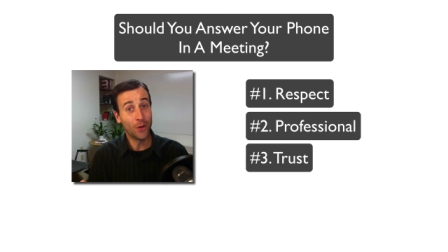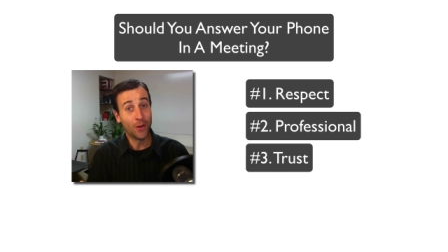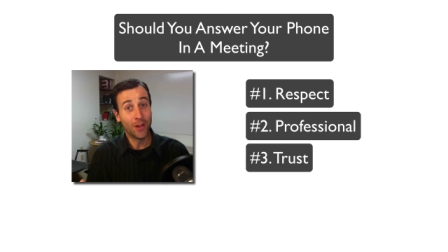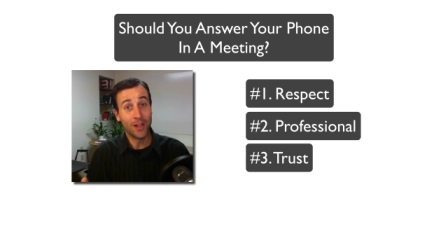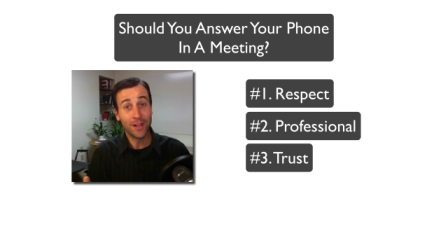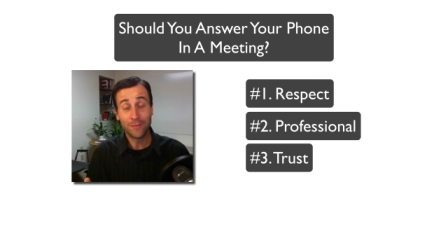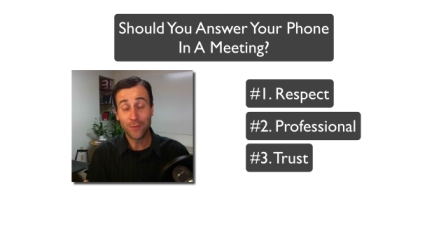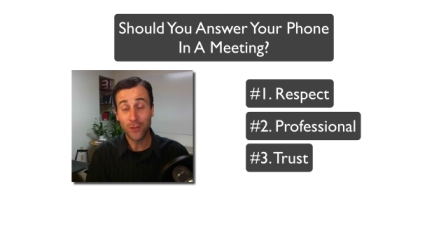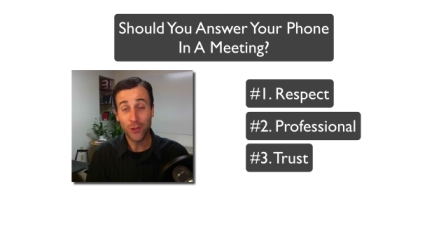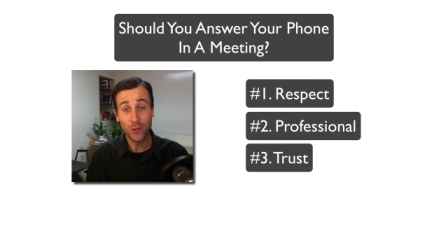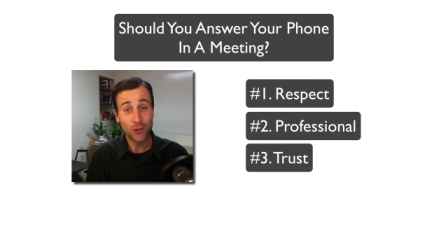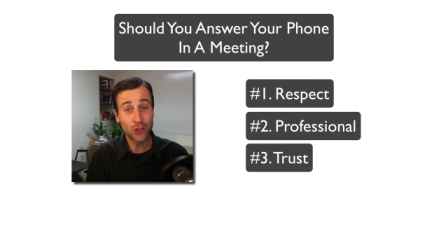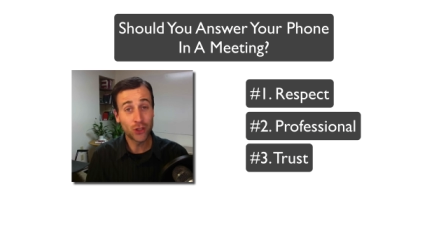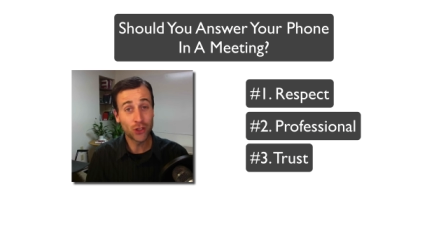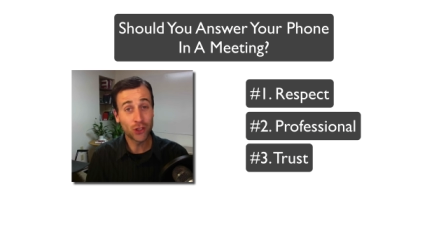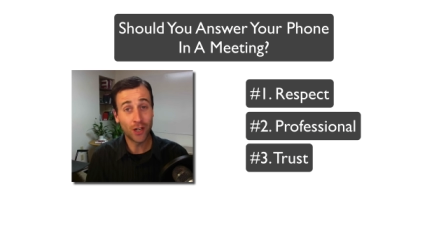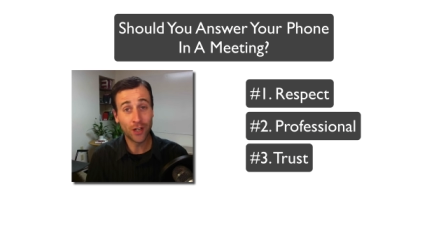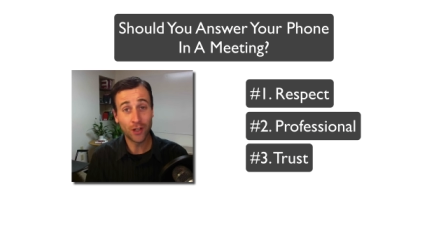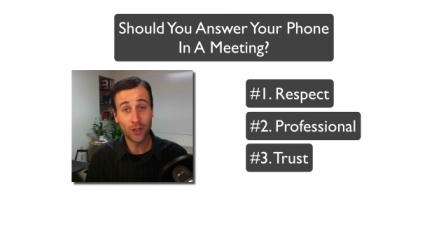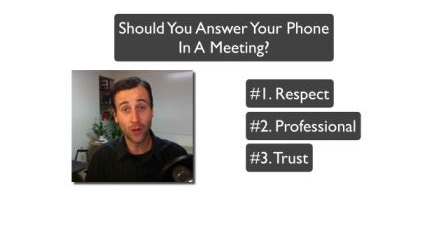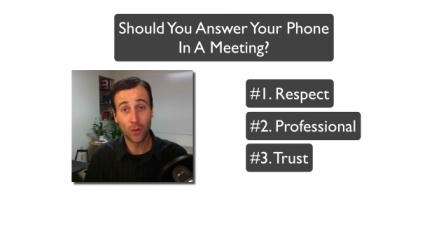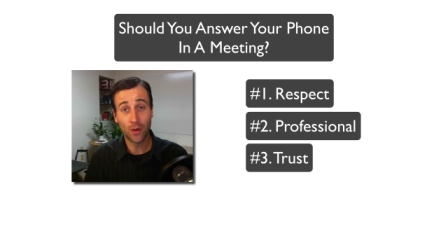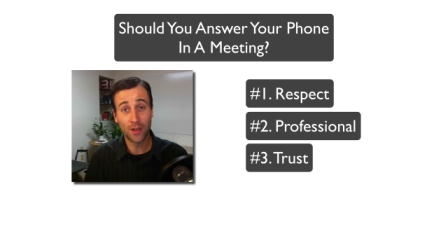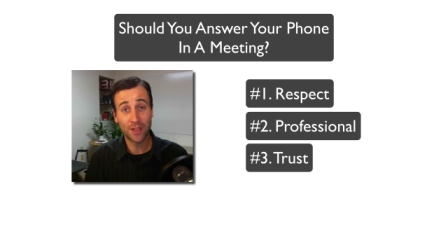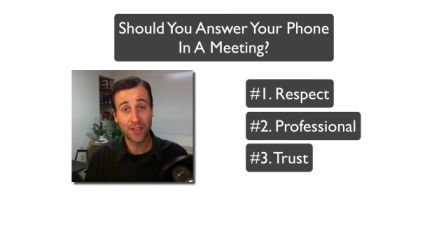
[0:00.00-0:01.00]
if you
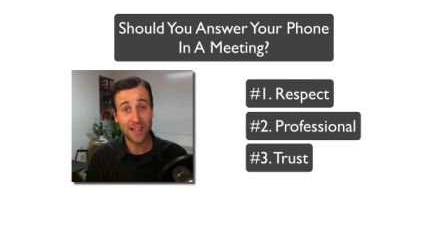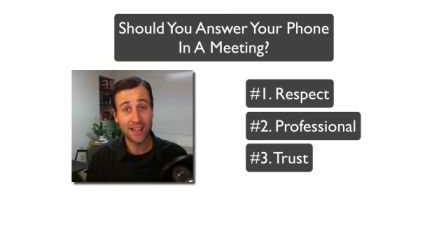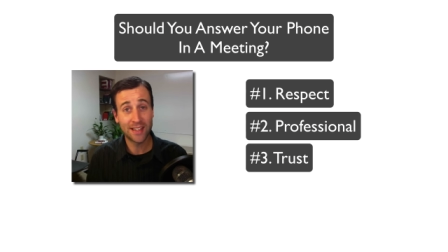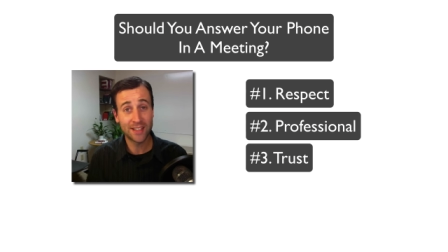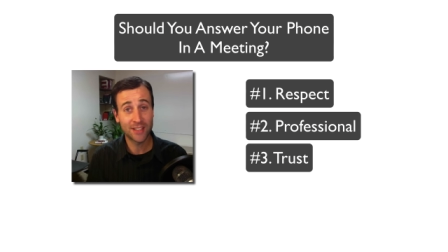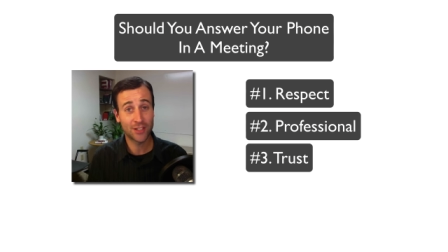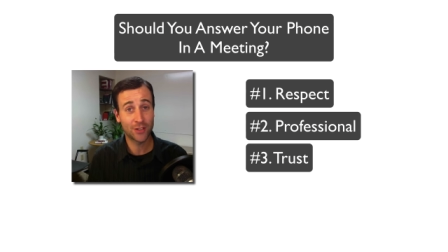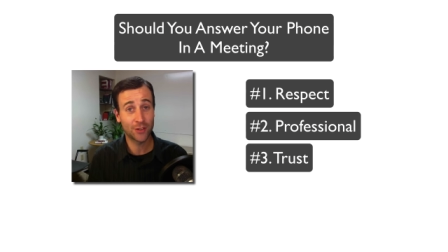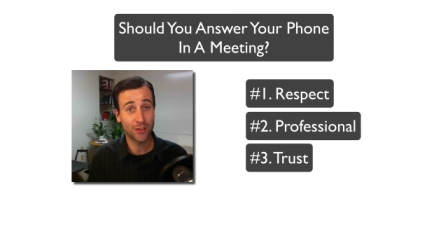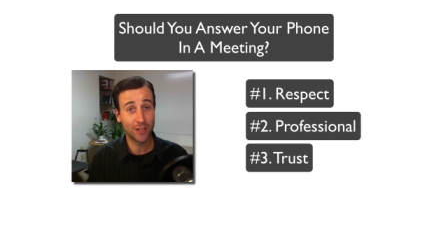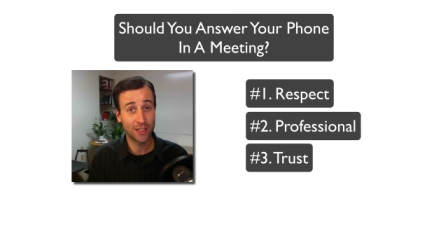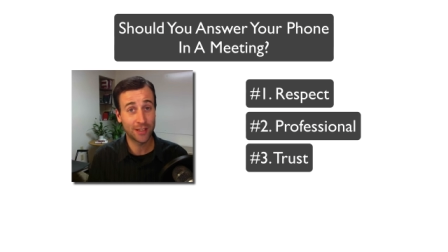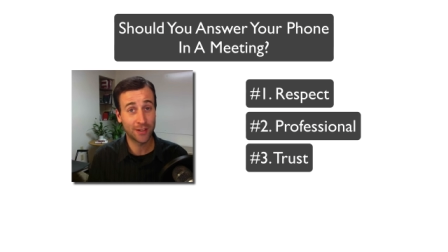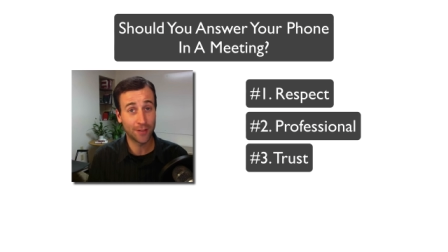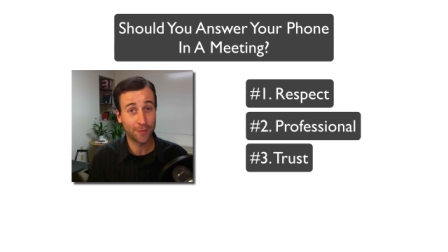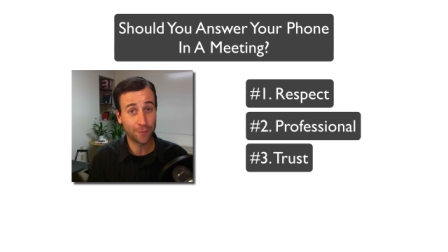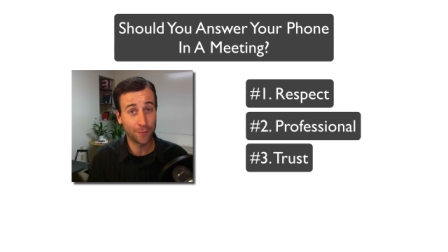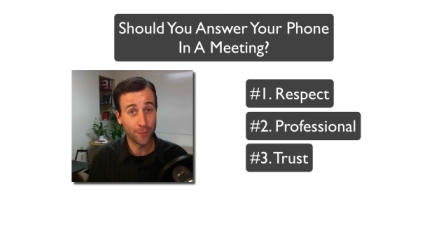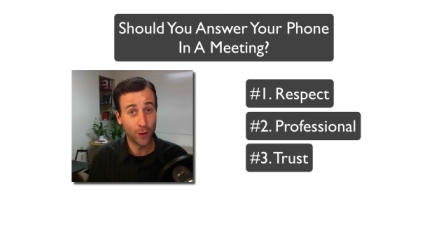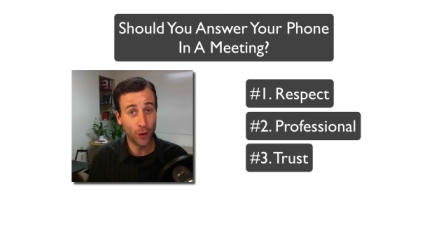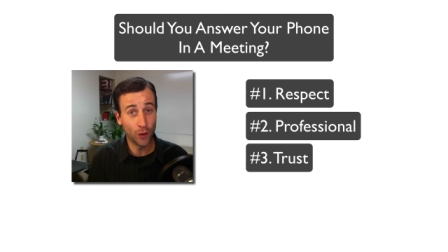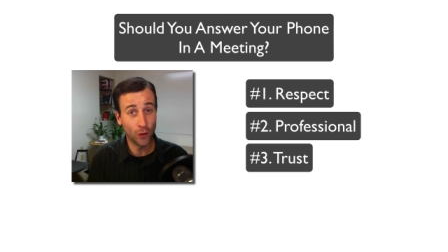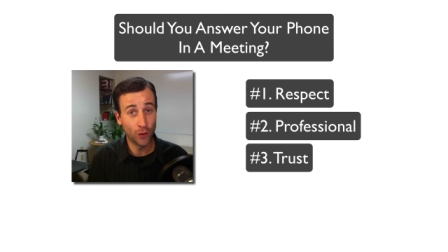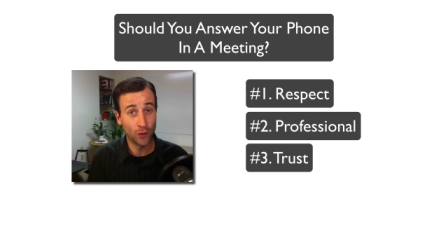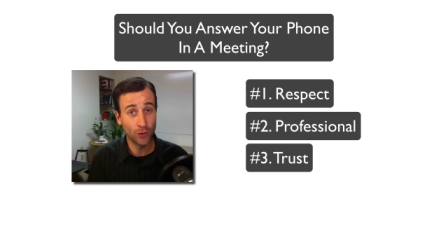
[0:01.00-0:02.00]
struggle with answering the
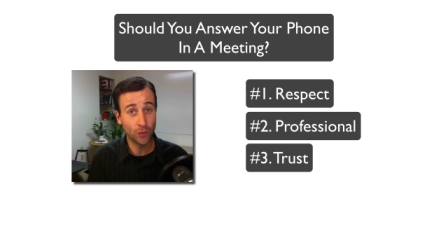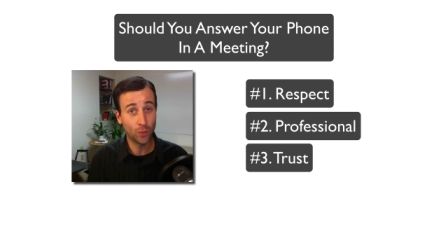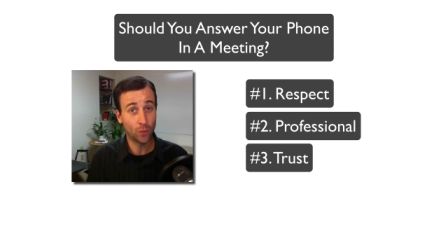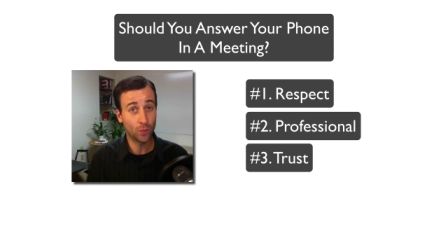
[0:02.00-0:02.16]
phone